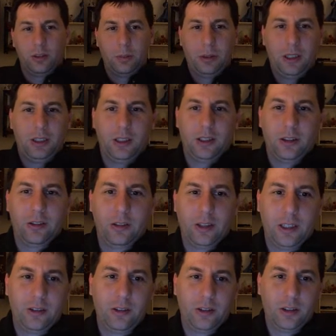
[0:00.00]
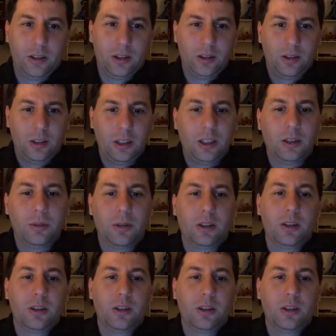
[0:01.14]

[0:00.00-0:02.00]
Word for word: depending on the size of the team,